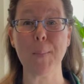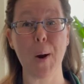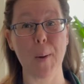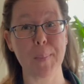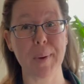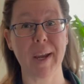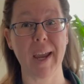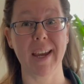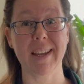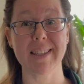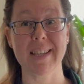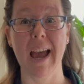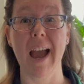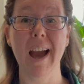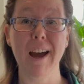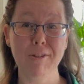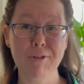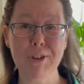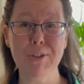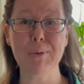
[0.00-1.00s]
propagator
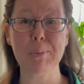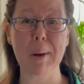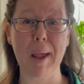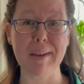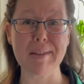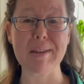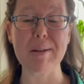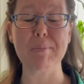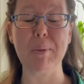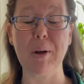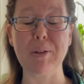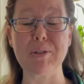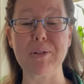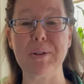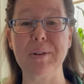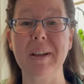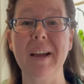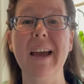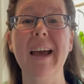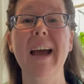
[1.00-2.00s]
out of a plastic bottle